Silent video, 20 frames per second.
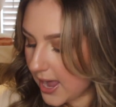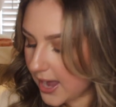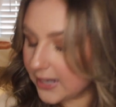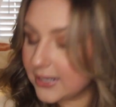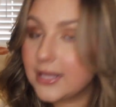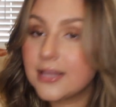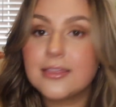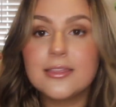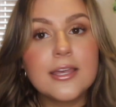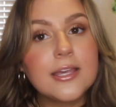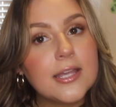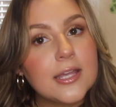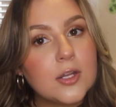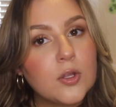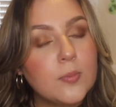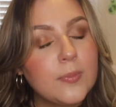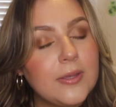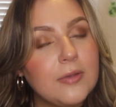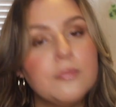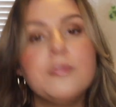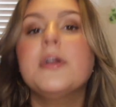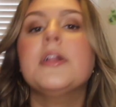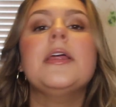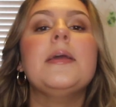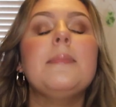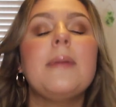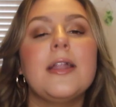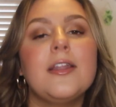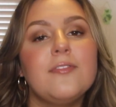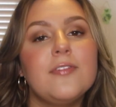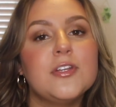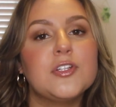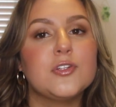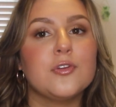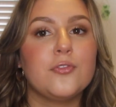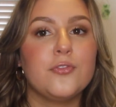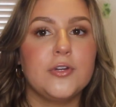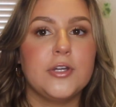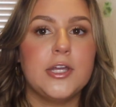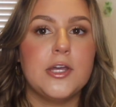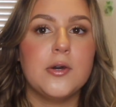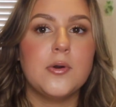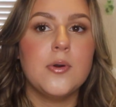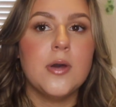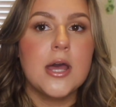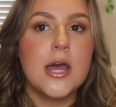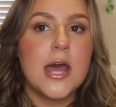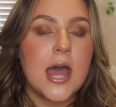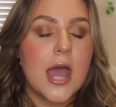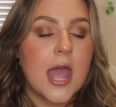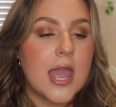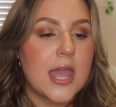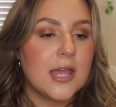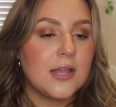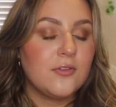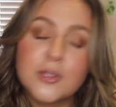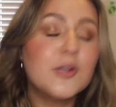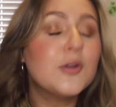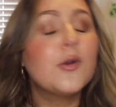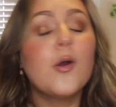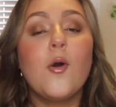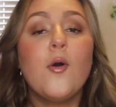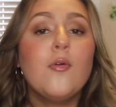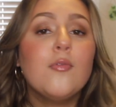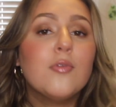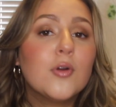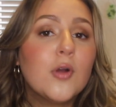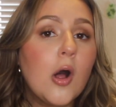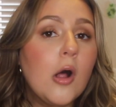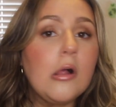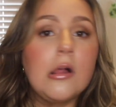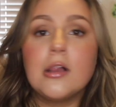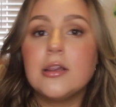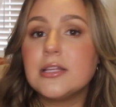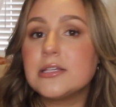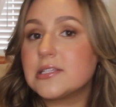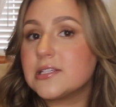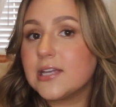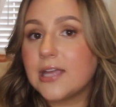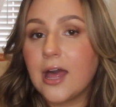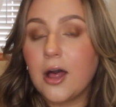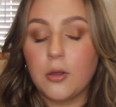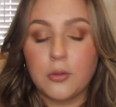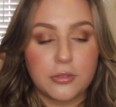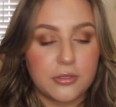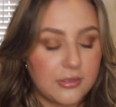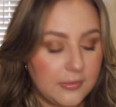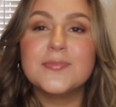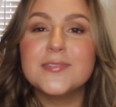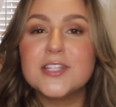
and I think it'll be really beneficial for you and your overall holistic health.